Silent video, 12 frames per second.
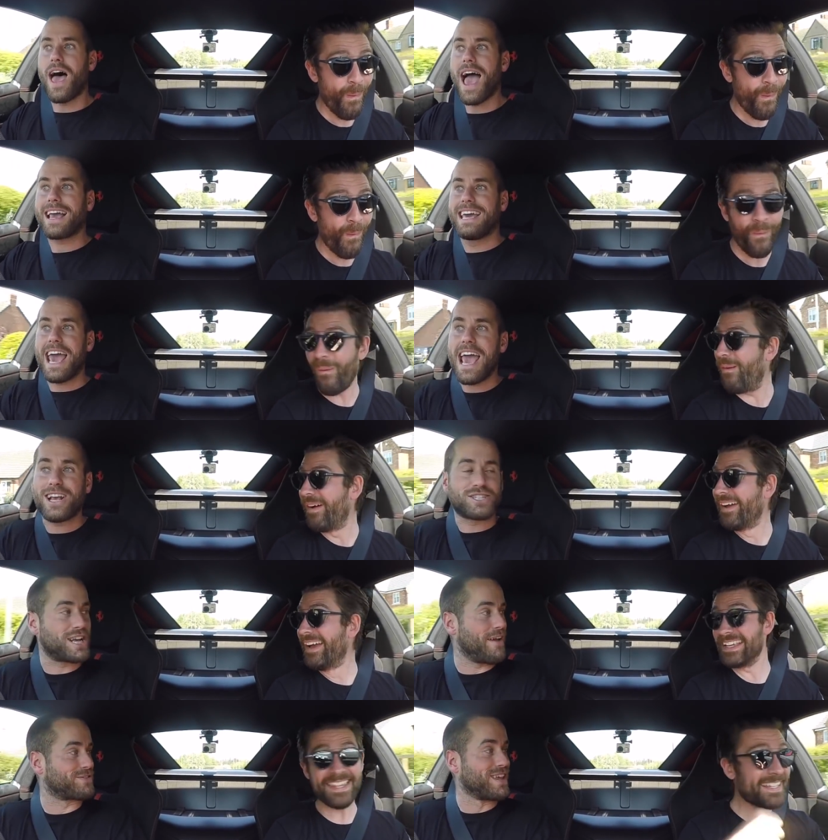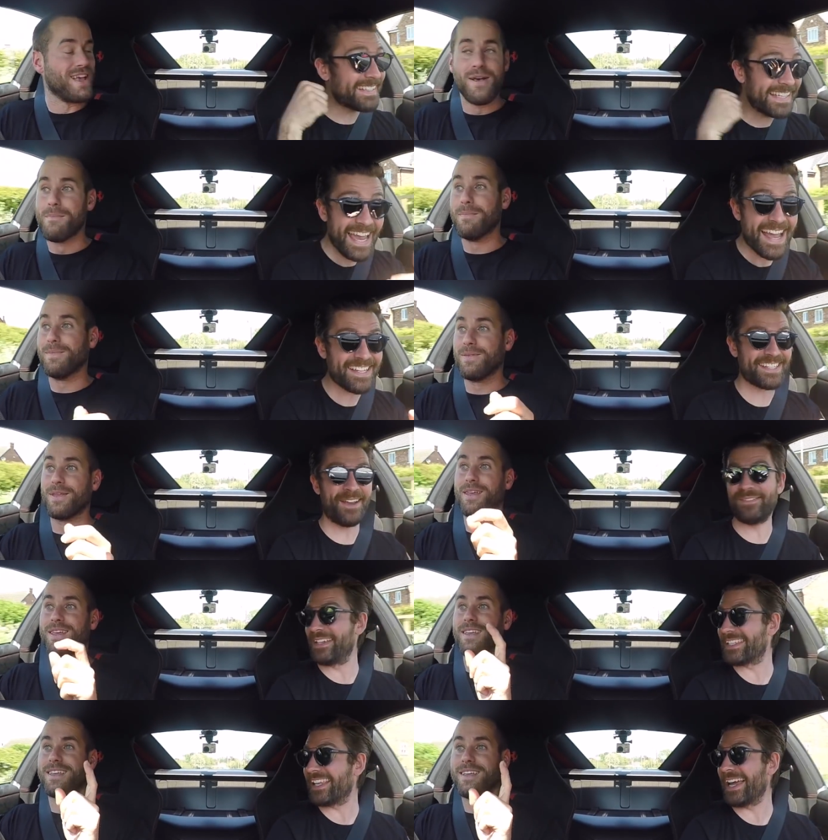Speaker 1: that gear shift. the gear
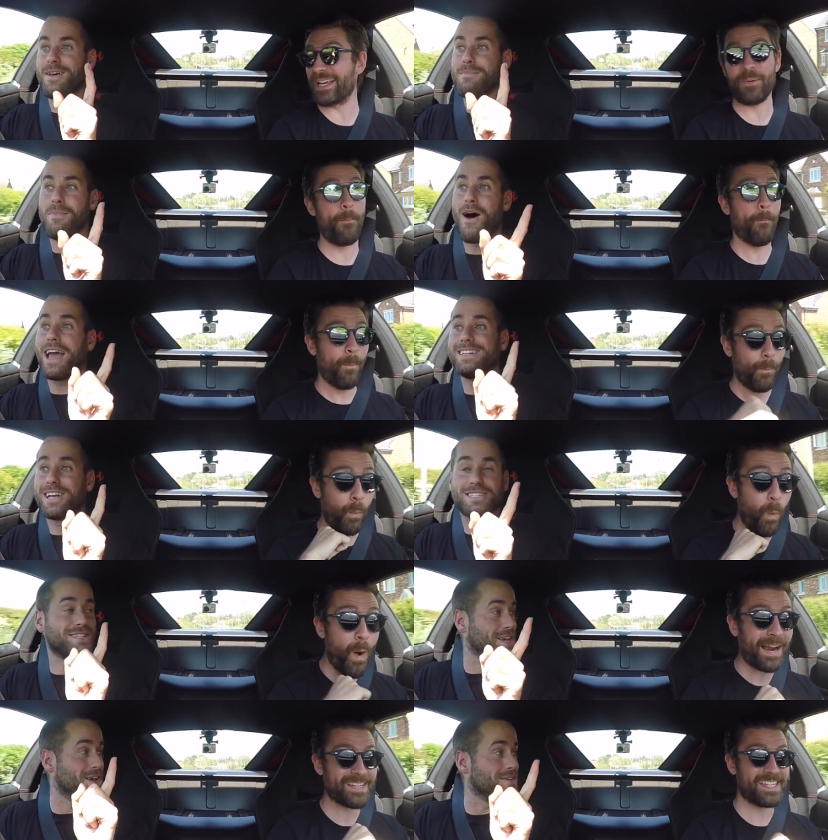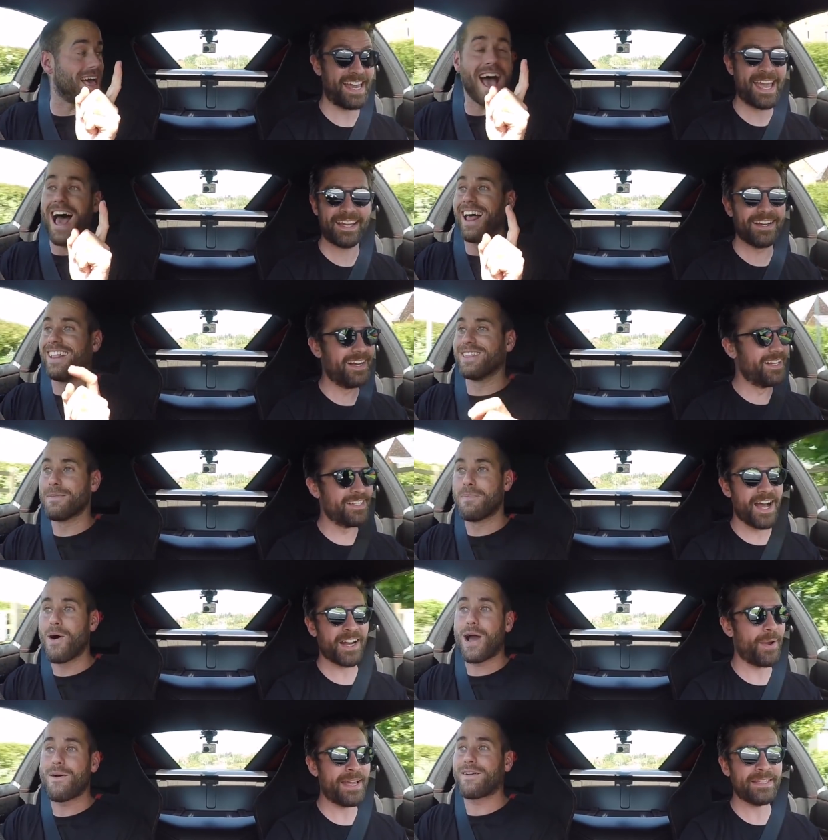shift is like mine doesn't do that. In. The
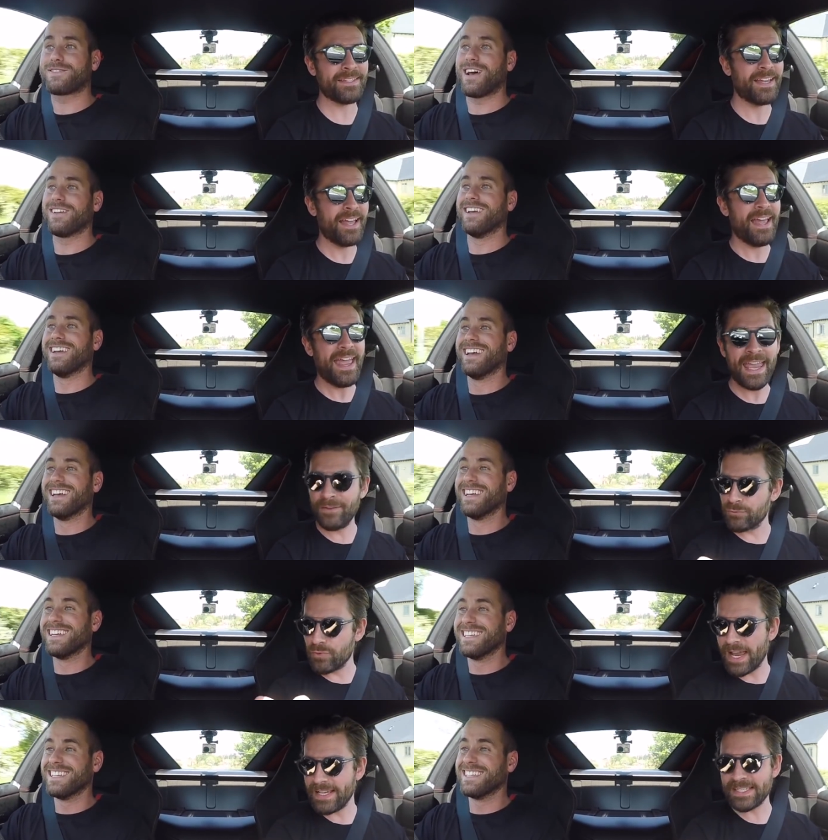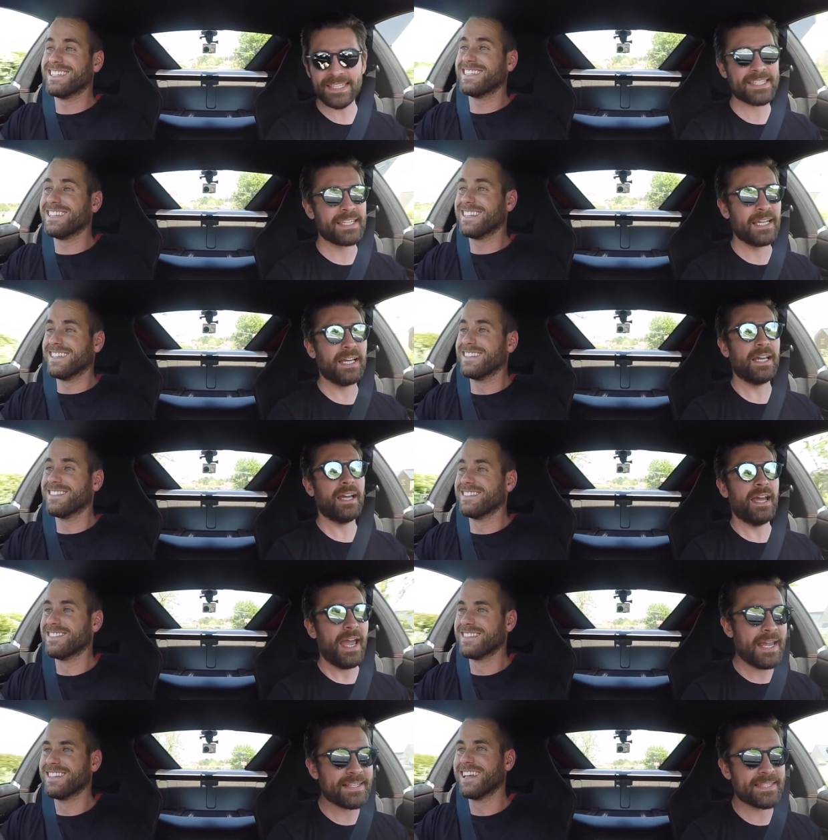no, in, in race,
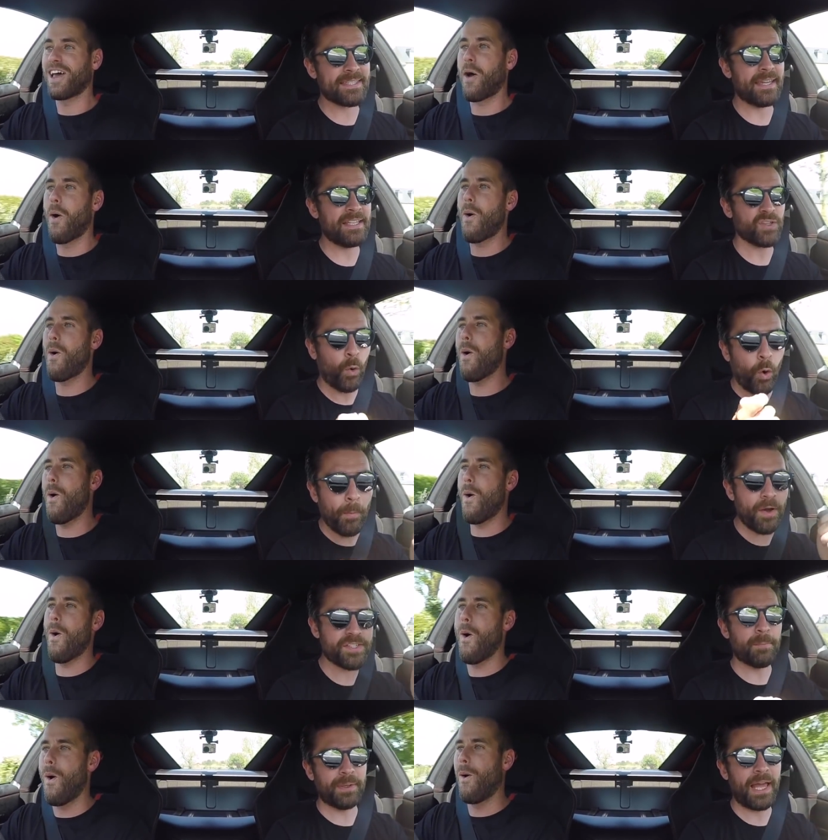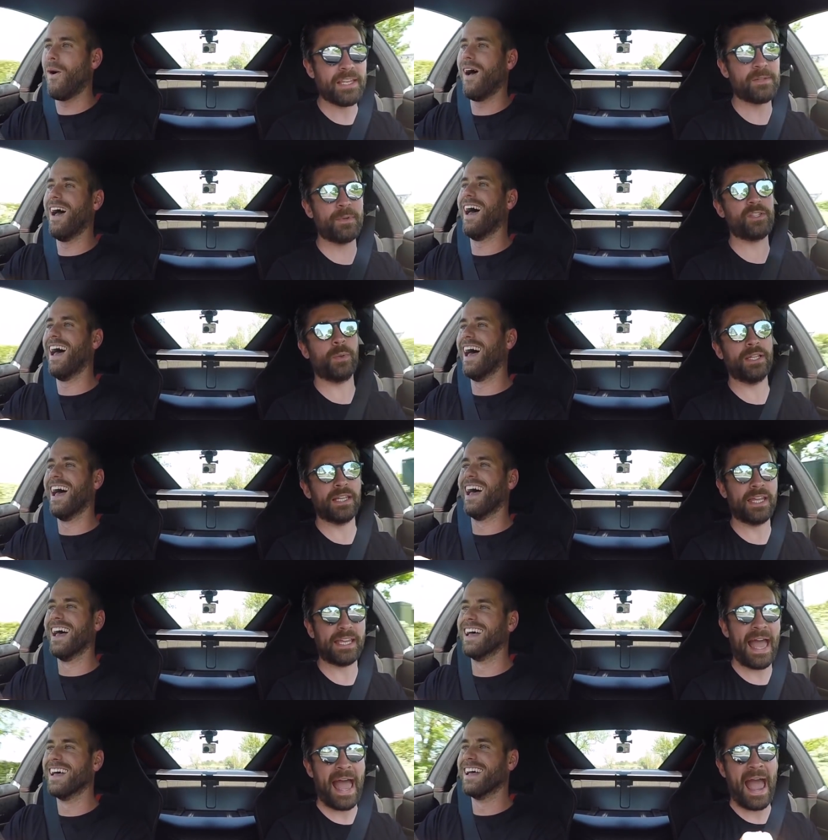it's it's almost a blend between
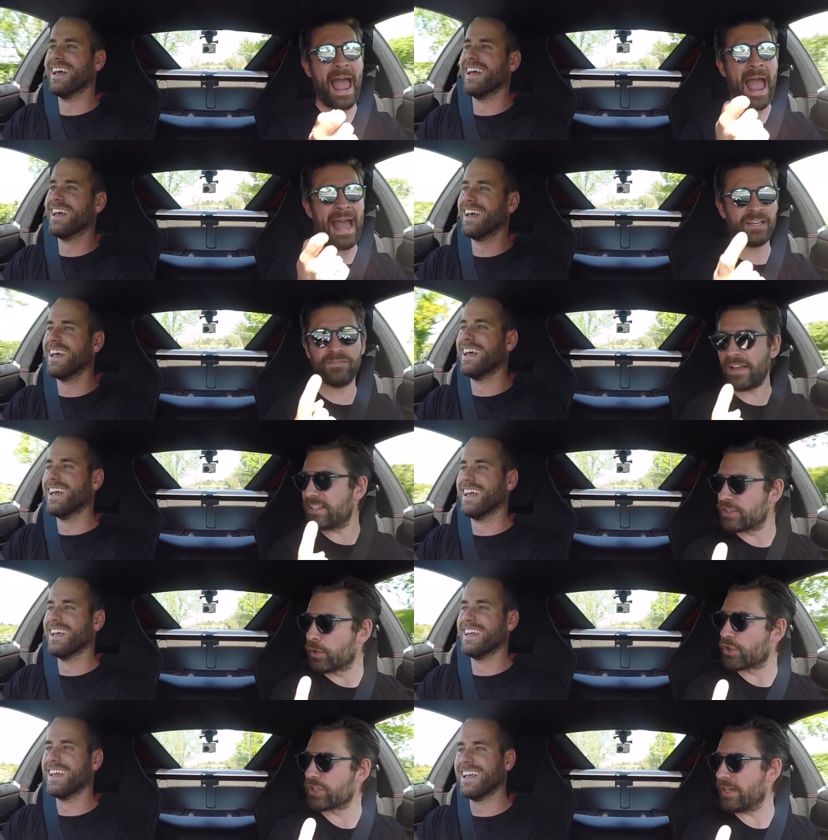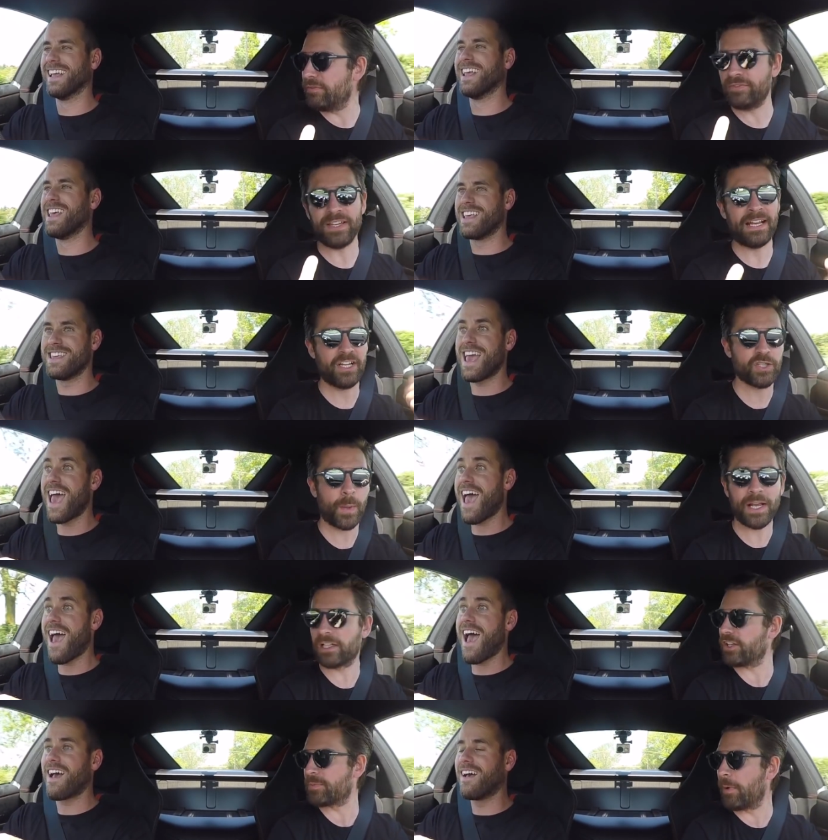like an Aventador shift and a yeah.
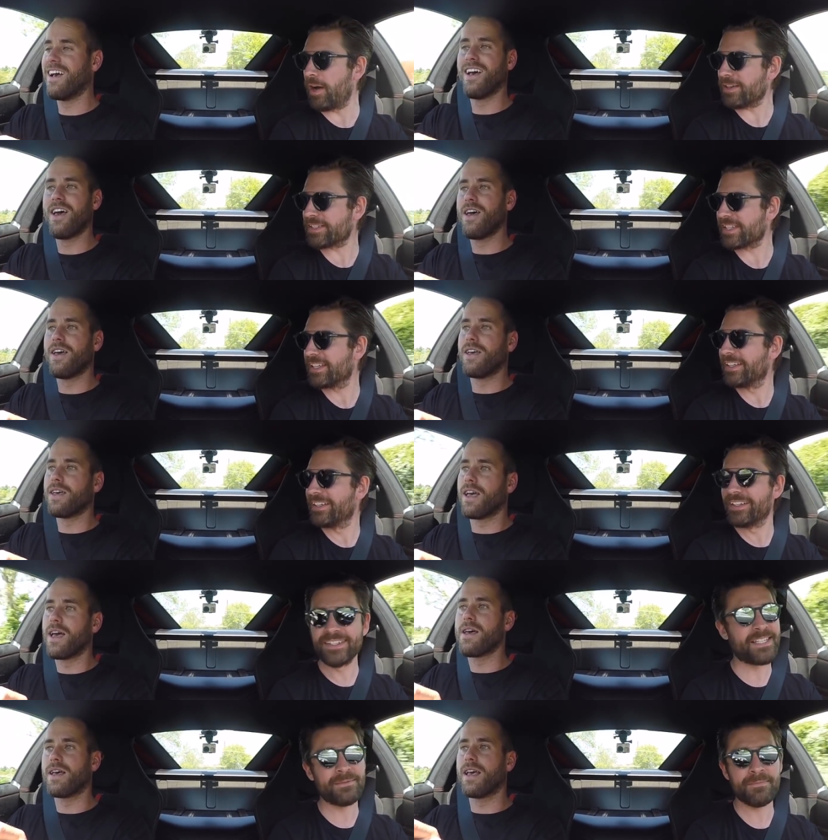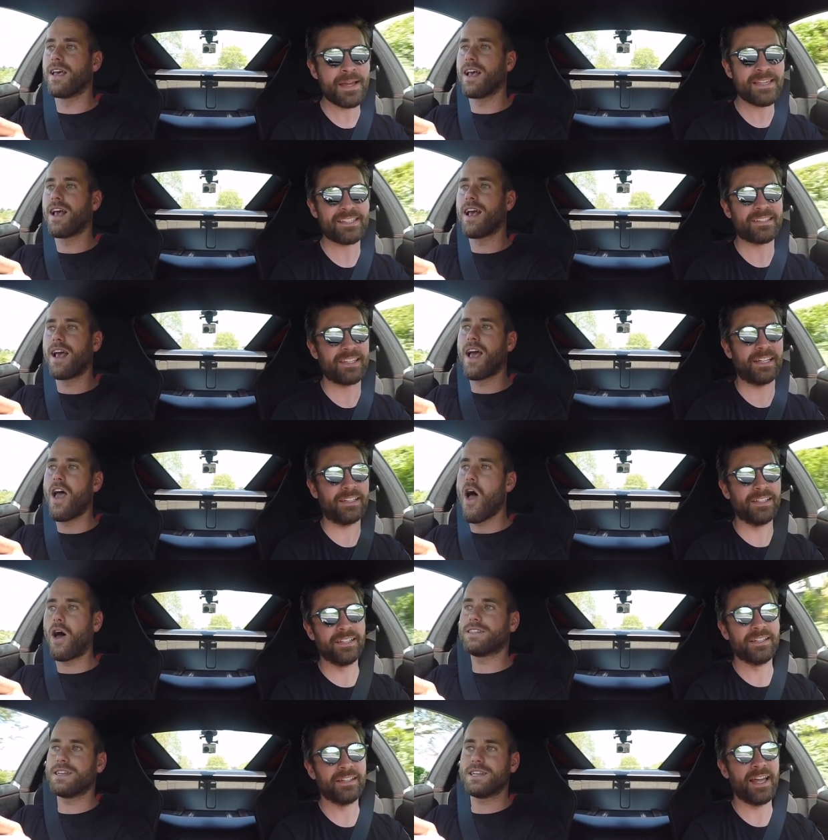twin clutch box it's an amazing thing.
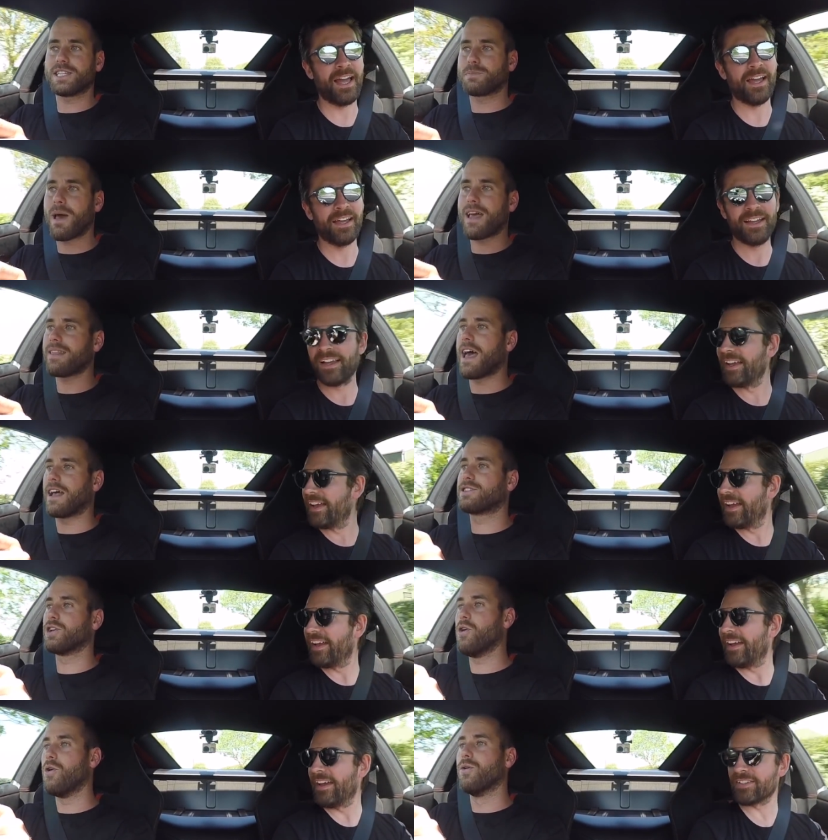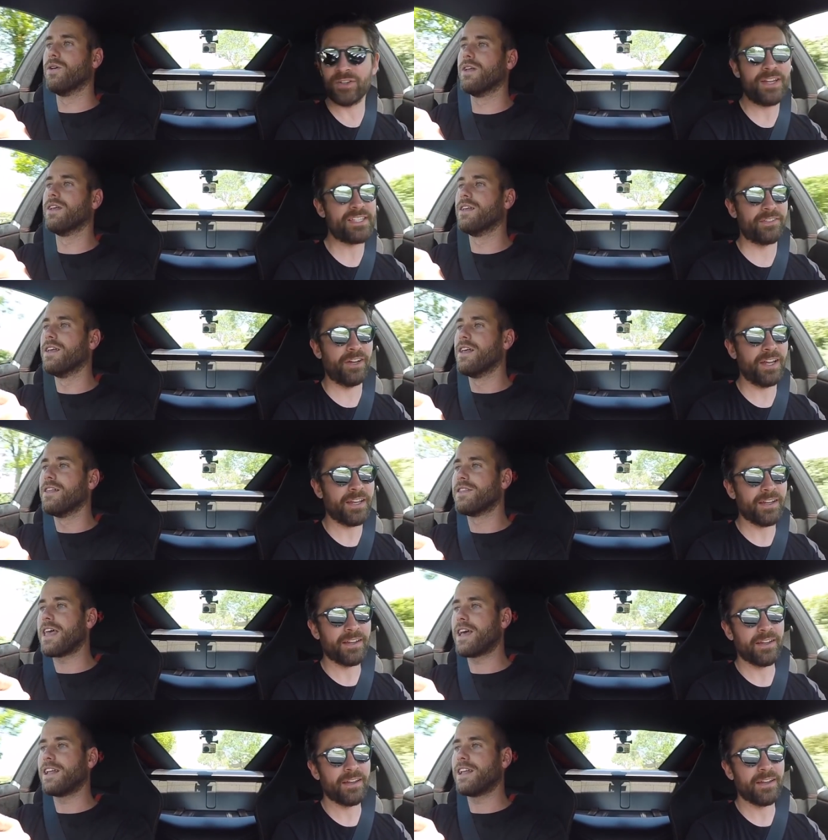I didn't yeah. expect
Speaker 2: that at all. It's crazy, right? They'd